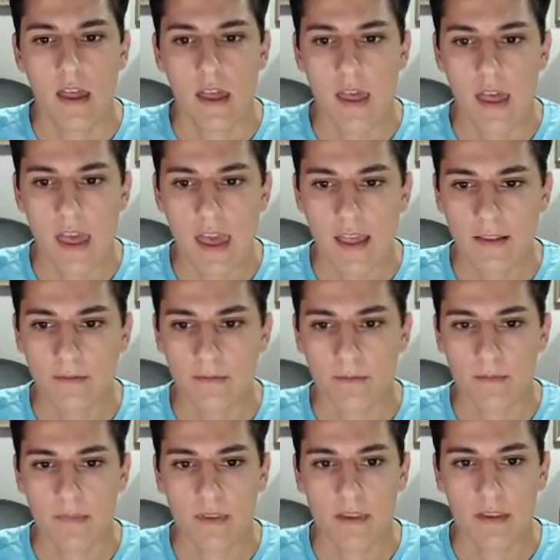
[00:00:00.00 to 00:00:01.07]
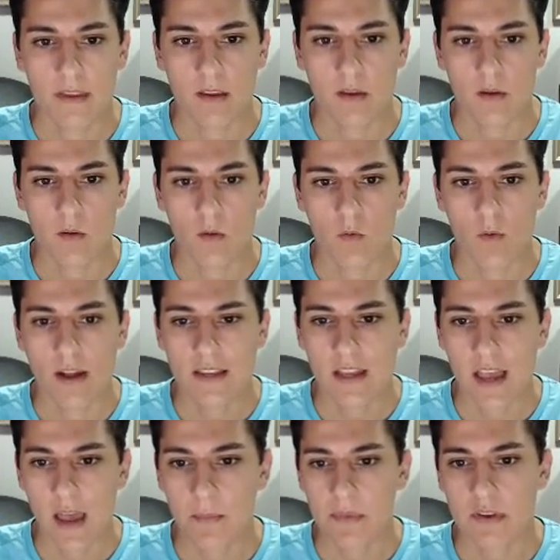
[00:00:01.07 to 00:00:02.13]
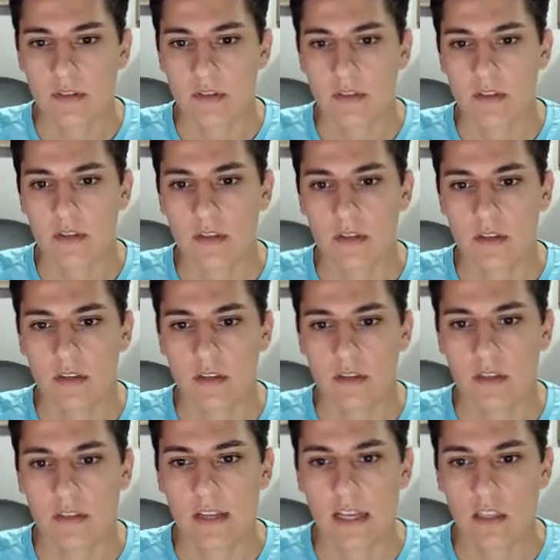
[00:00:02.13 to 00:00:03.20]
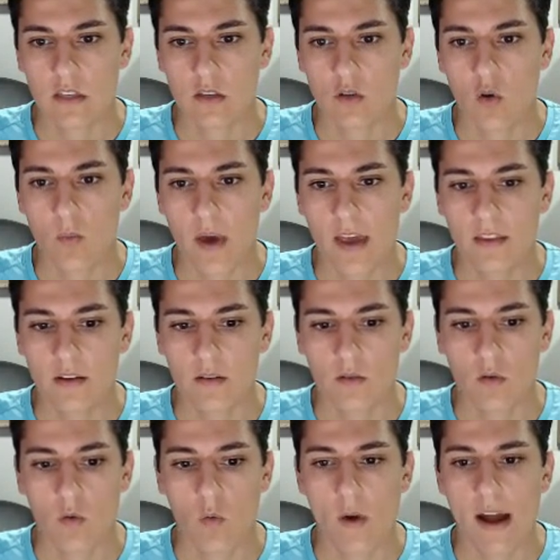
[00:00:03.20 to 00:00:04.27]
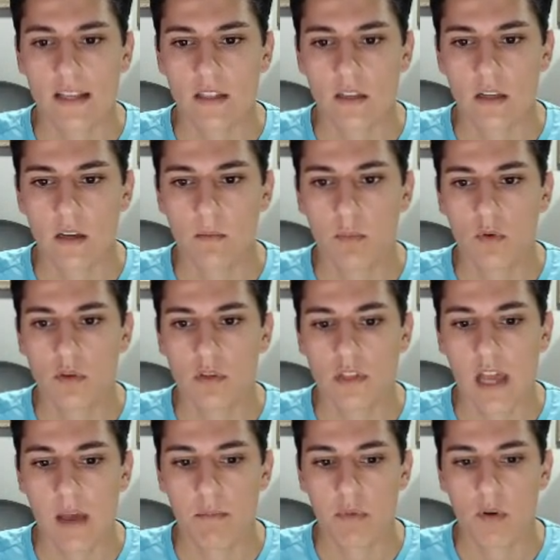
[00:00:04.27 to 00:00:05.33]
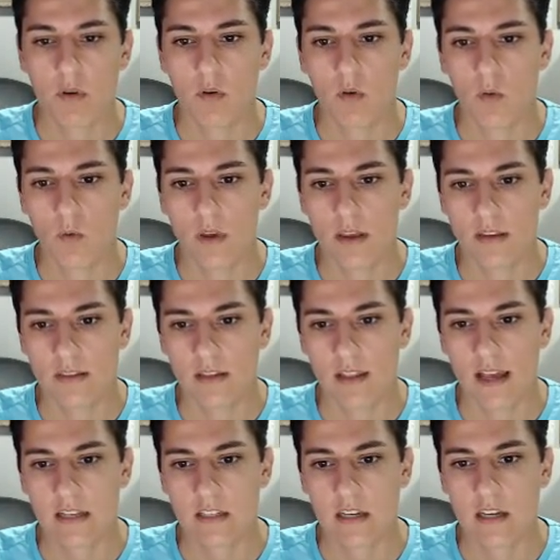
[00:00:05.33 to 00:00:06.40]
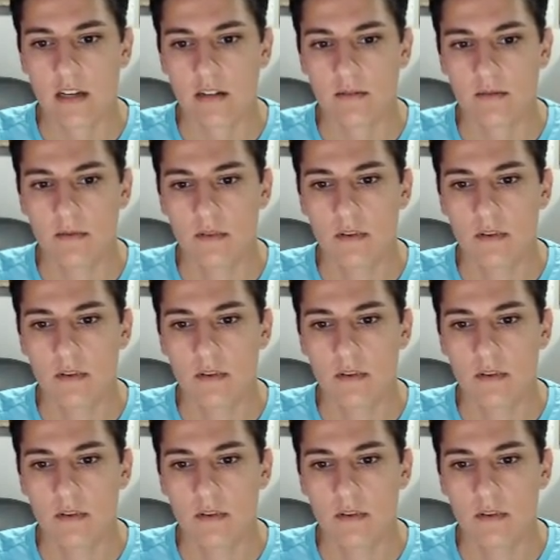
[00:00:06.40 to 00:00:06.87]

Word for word: And what happens is that no matter what input type we select here,